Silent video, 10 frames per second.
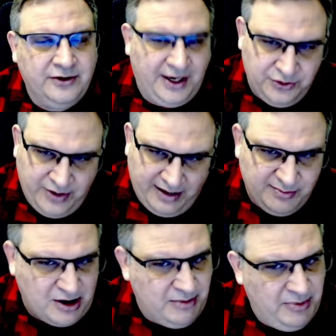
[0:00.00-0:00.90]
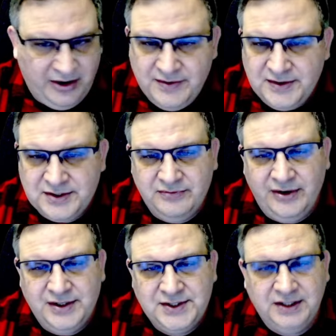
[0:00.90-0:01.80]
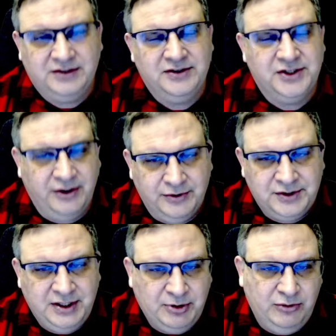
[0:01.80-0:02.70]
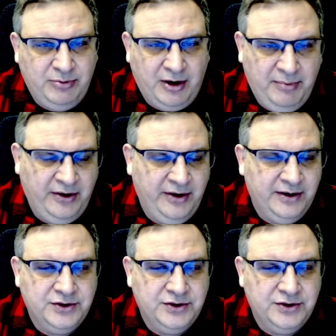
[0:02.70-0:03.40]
I do have a barbarian that's a very stereotypical barbarian,